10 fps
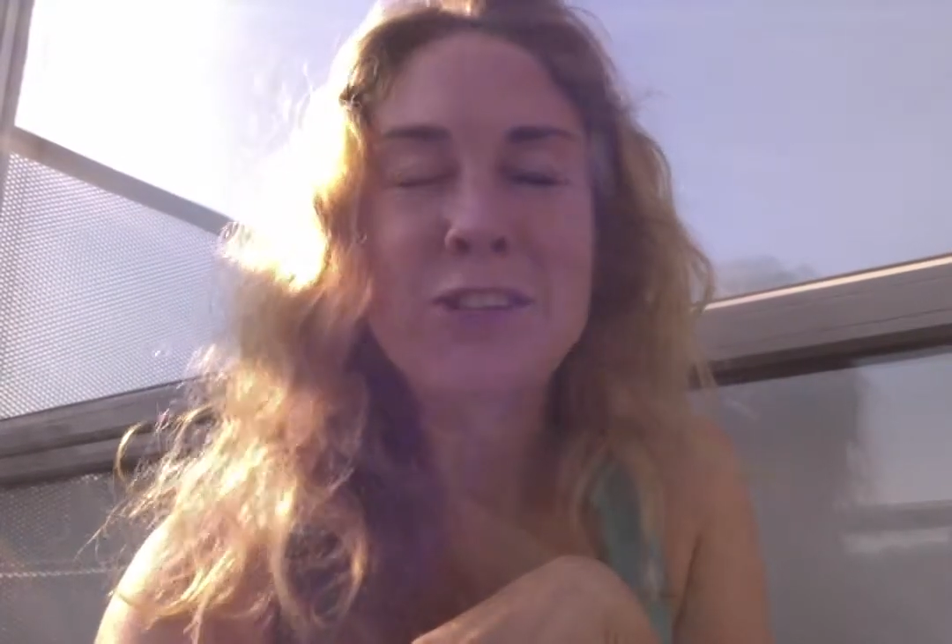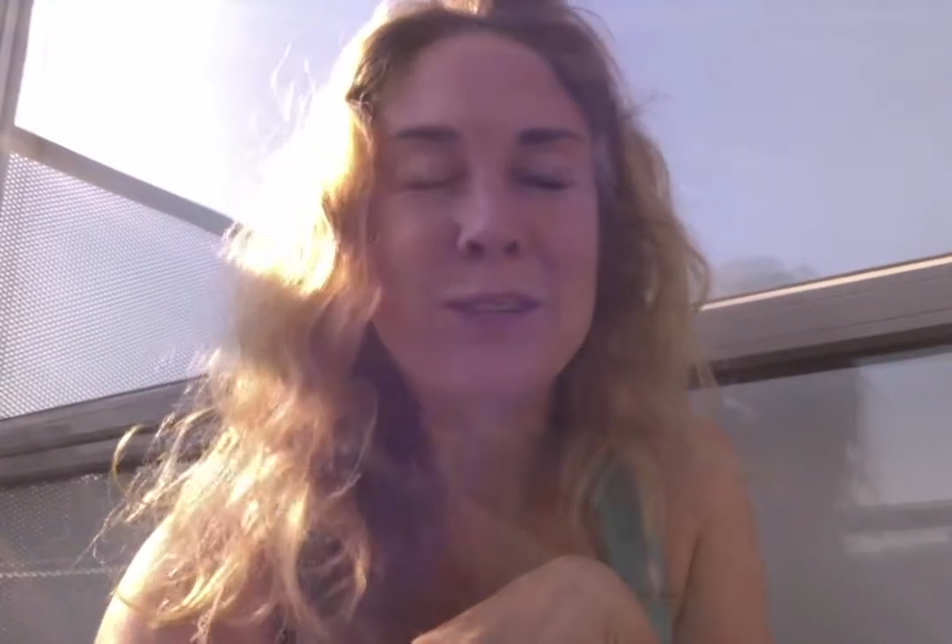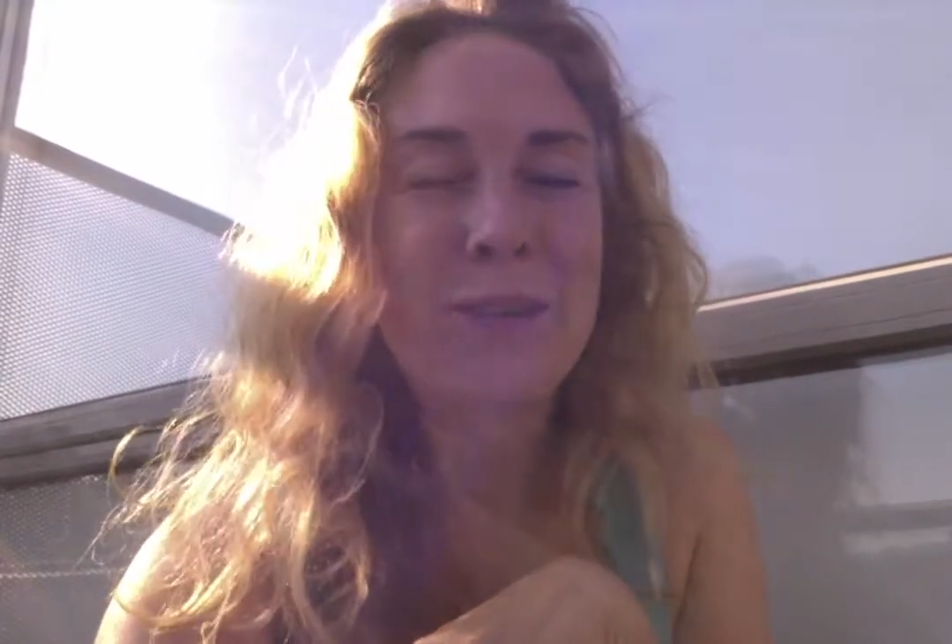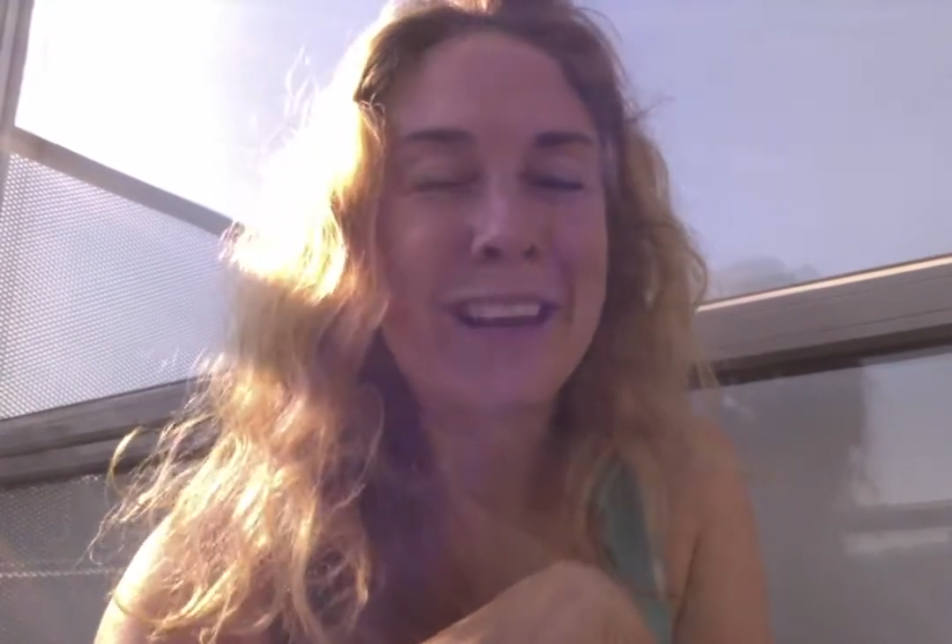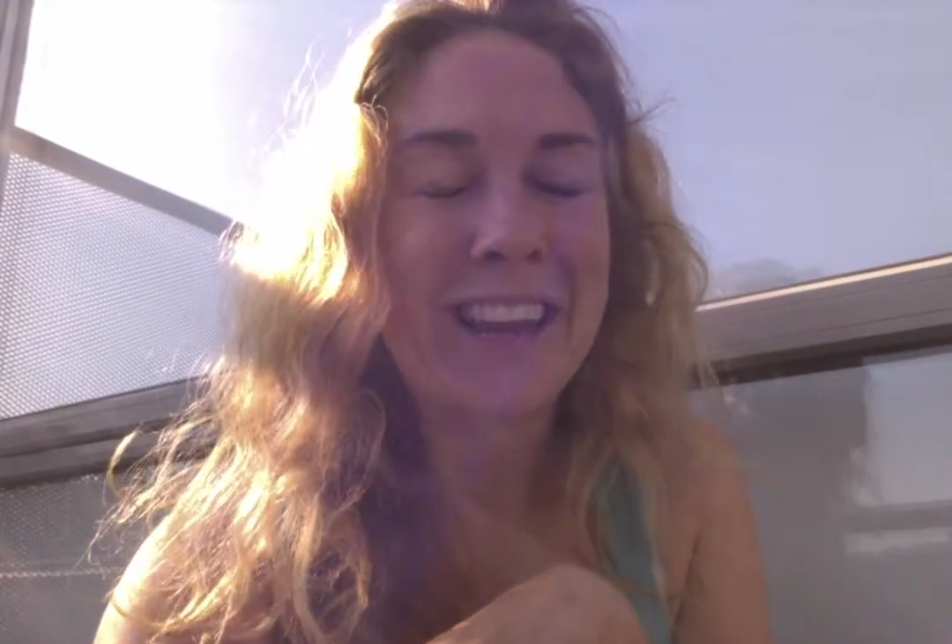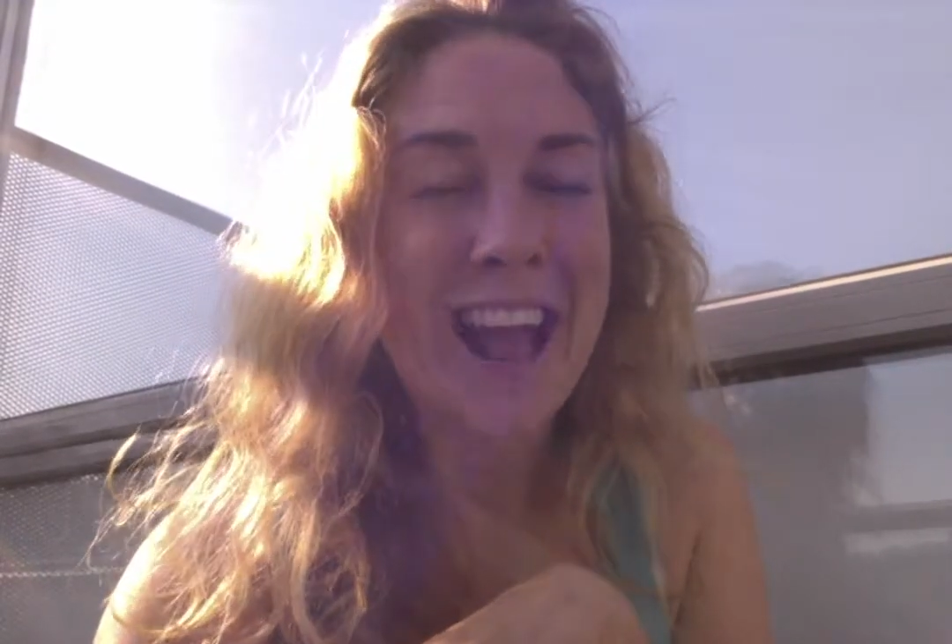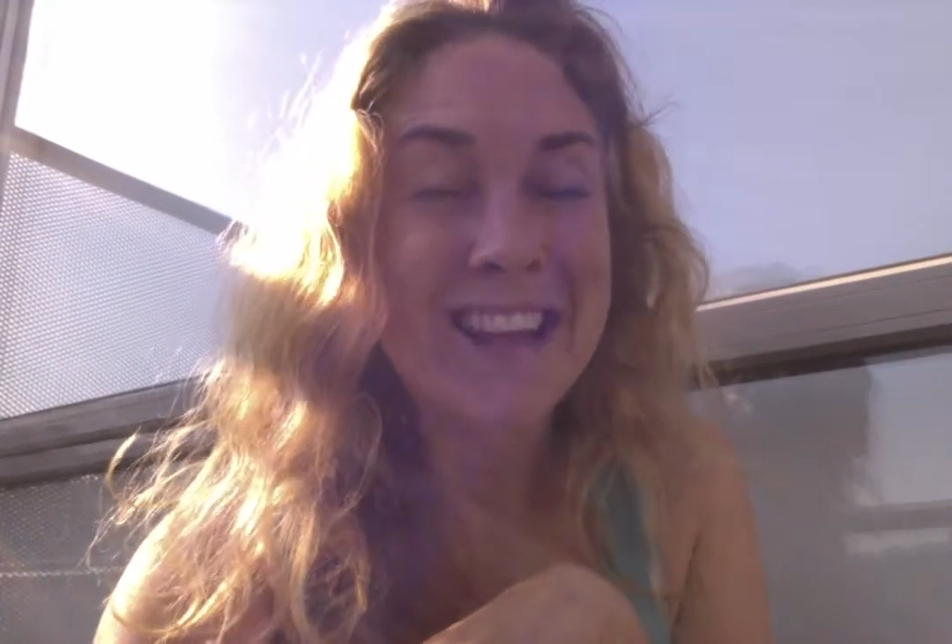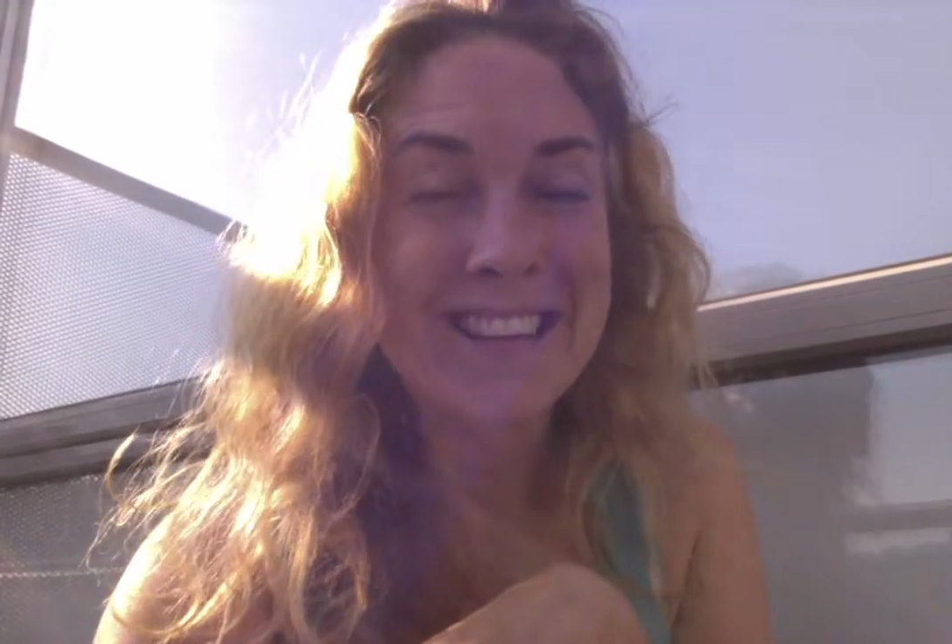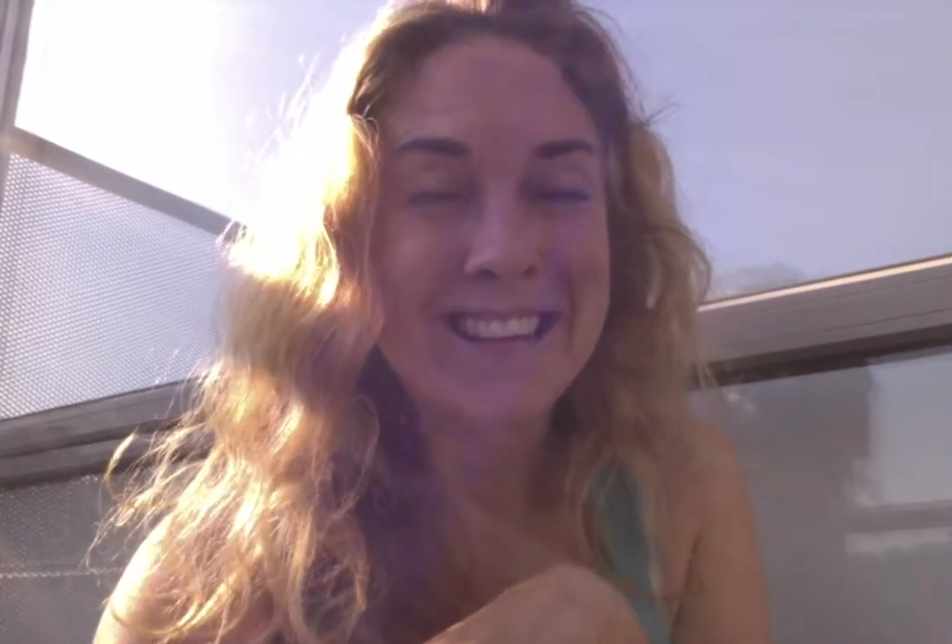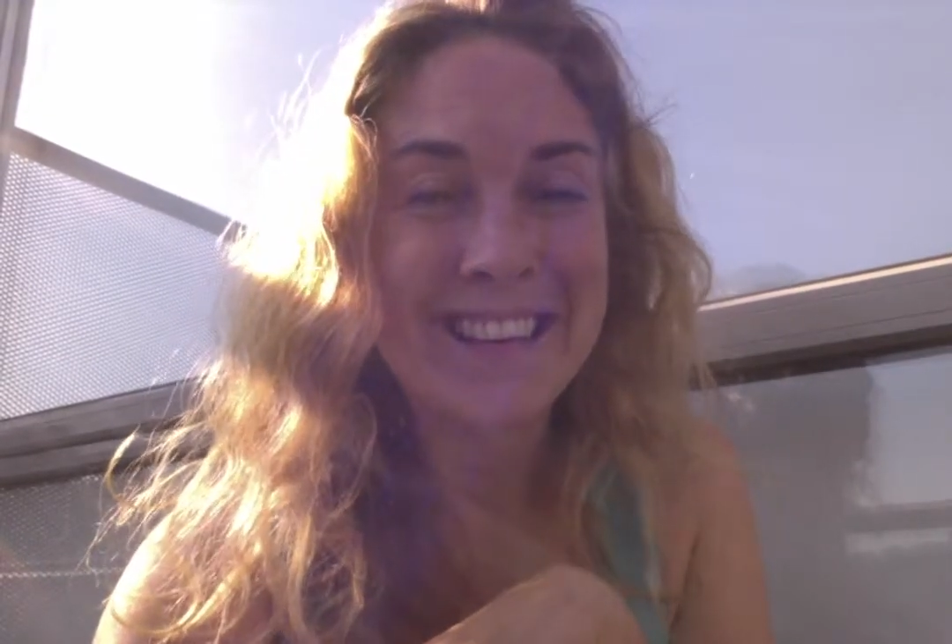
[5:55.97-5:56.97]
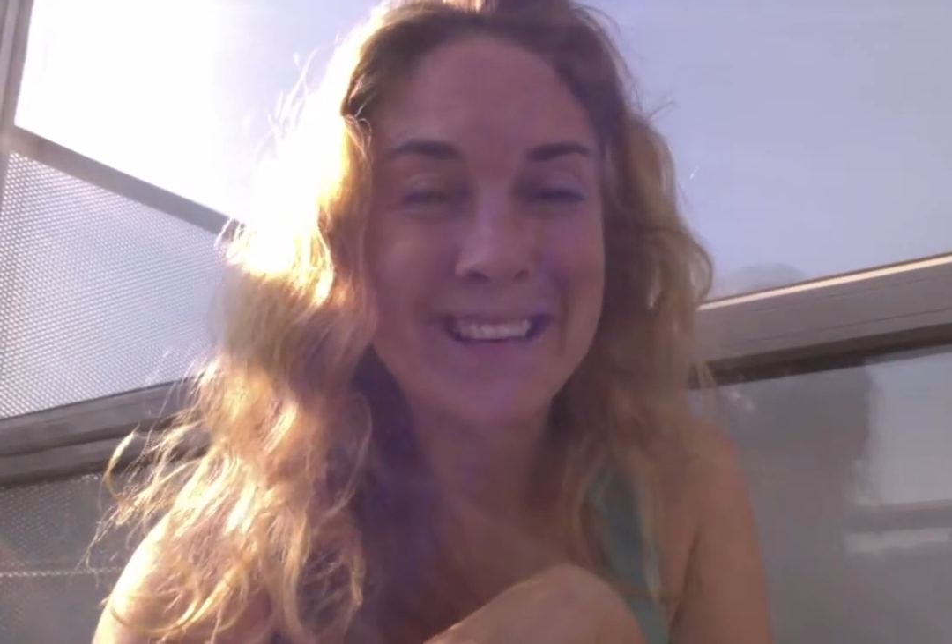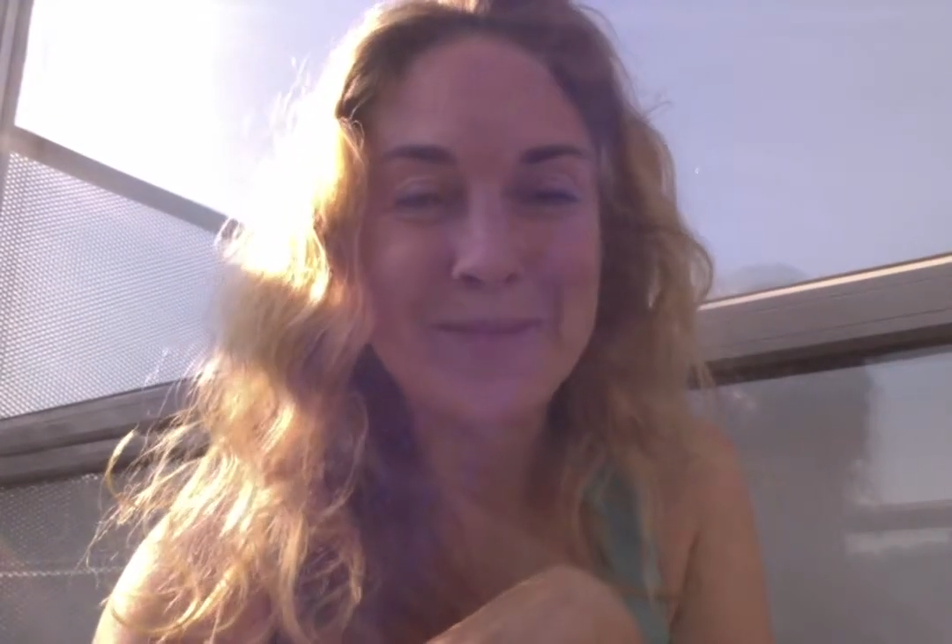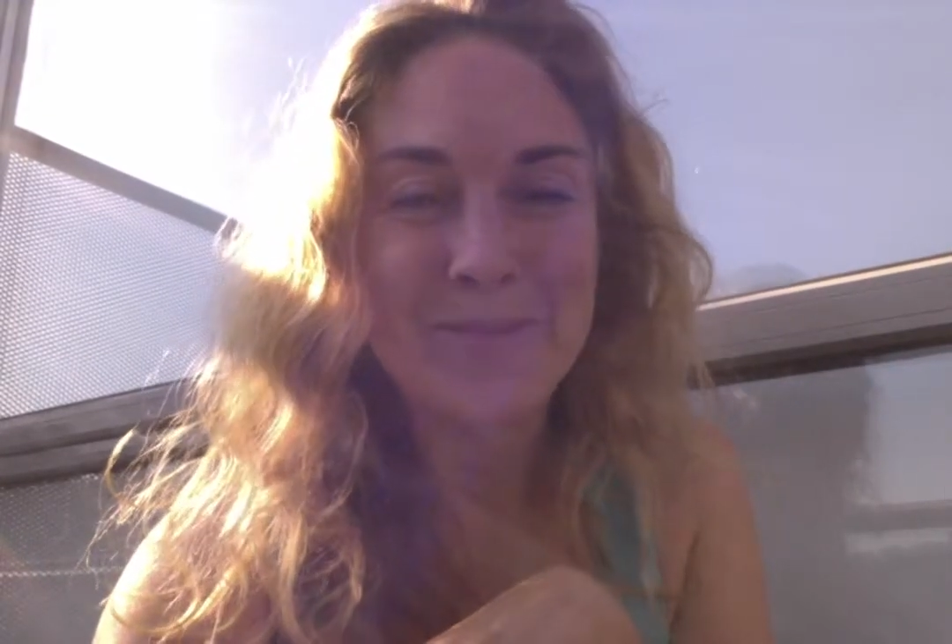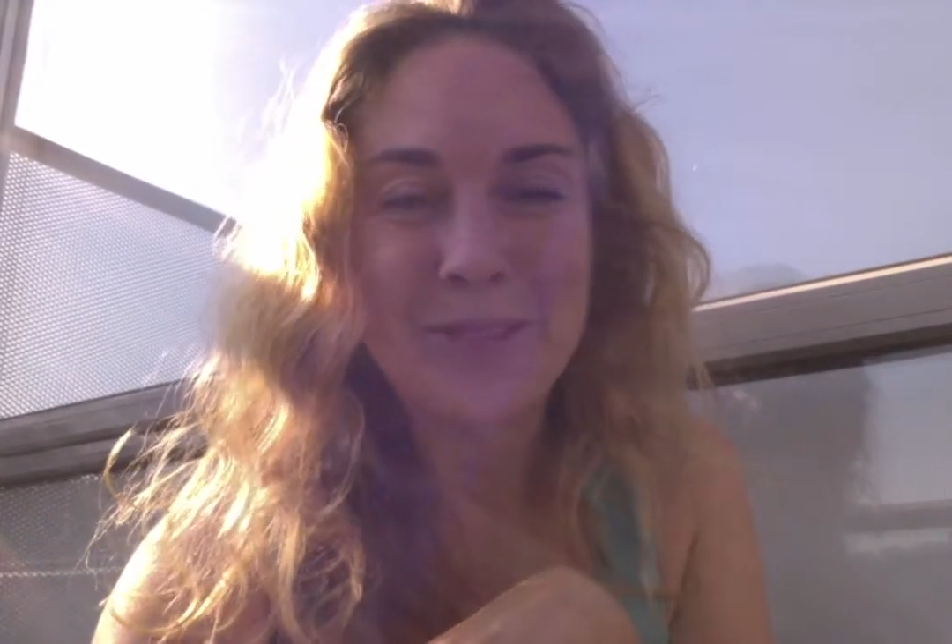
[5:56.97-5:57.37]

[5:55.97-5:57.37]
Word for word: 2019.